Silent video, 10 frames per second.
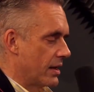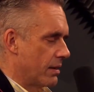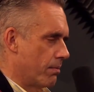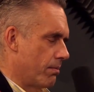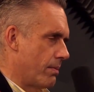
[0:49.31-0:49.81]

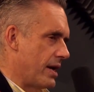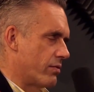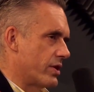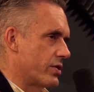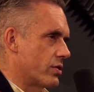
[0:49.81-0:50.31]
The
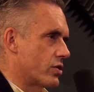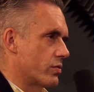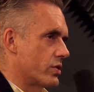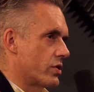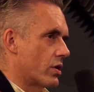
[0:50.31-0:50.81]
main researcher
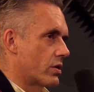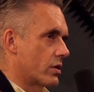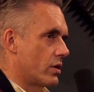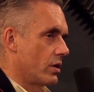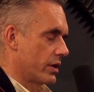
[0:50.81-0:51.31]
was
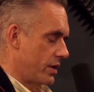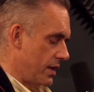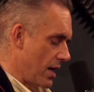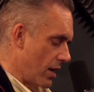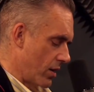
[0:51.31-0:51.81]
Dr. Colin
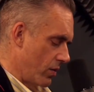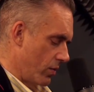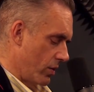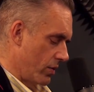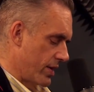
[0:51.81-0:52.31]
DeYoung,
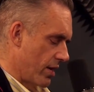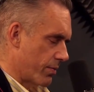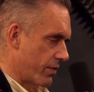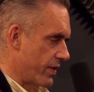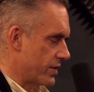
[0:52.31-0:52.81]
who is now a
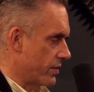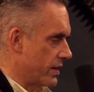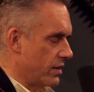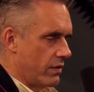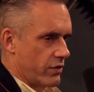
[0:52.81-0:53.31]
professor
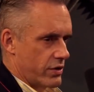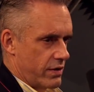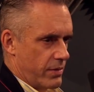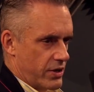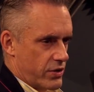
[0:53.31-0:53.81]
at the University
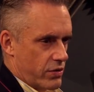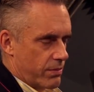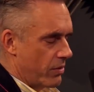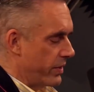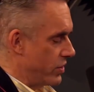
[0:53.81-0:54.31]
of Minnesota.
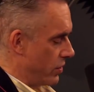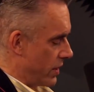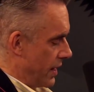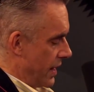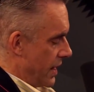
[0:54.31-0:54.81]
But we
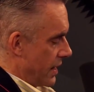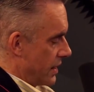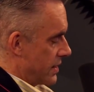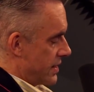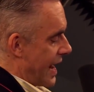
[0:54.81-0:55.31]
took
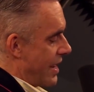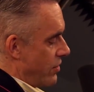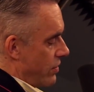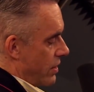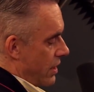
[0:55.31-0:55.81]
the
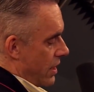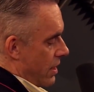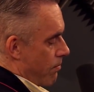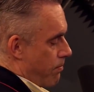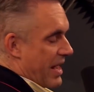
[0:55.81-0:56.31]
standard
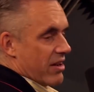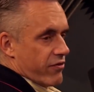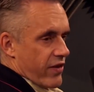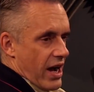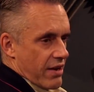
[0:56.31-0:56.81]
Big
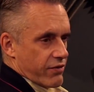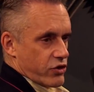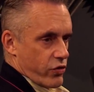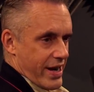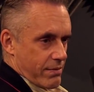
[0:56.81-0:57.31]
Five
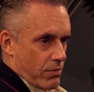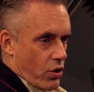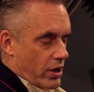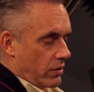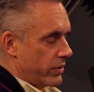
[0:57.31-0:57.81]
trait
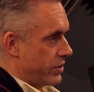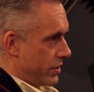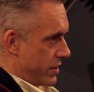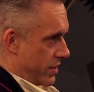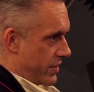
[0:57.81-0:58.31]
model, which
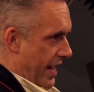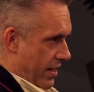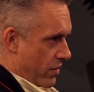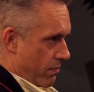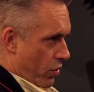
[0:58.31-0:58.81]
is the
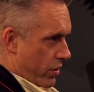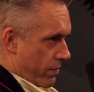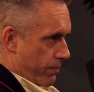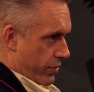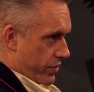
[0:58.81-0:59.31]
standard
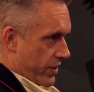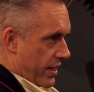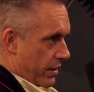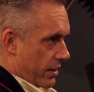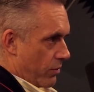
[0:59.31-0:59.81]
modern
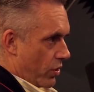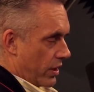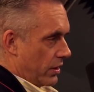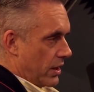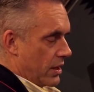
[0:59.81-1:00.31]
personality
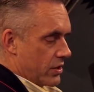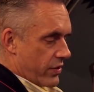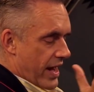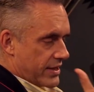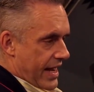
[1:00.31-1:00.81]
model. So
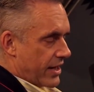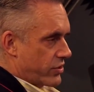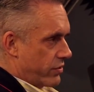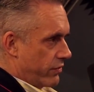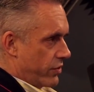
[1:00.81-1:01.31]
that's
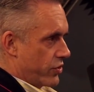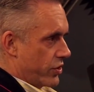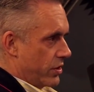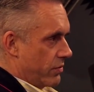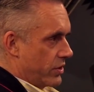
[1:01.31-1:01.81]

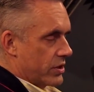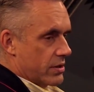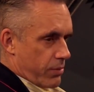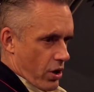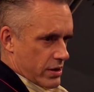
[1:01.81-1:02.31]
extroversion, which is
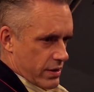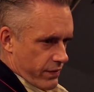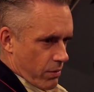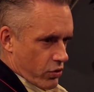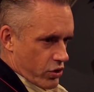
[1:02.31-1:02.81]
a
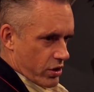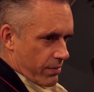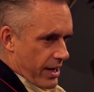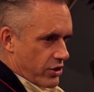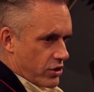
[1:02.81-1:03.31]
positive emotion
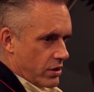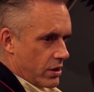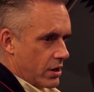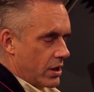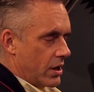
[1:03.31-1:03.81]
dimension.